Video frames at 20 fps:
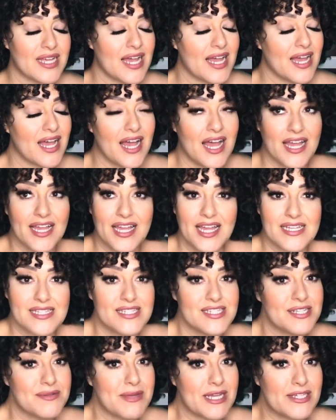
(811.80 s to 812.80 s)
I
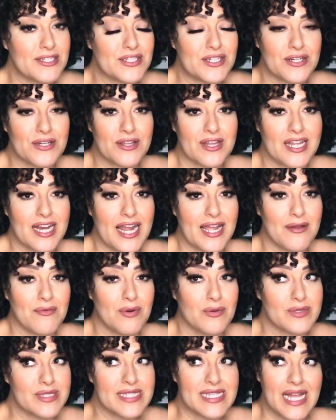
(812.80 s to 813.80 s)
guess to make sure that I
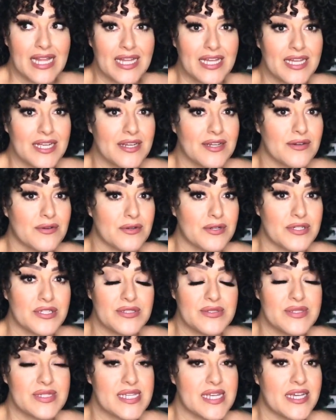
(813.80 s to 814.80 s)
won't sell it or
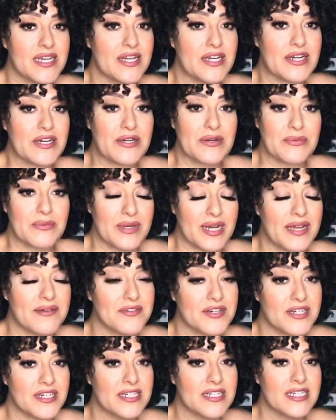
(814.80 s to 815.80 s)
use it or
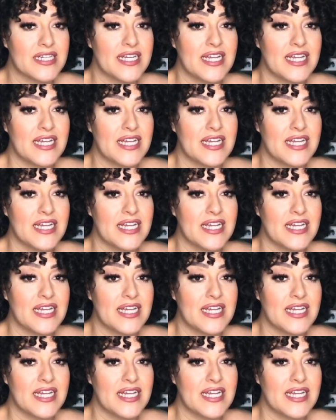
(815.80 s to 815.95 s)
whatever.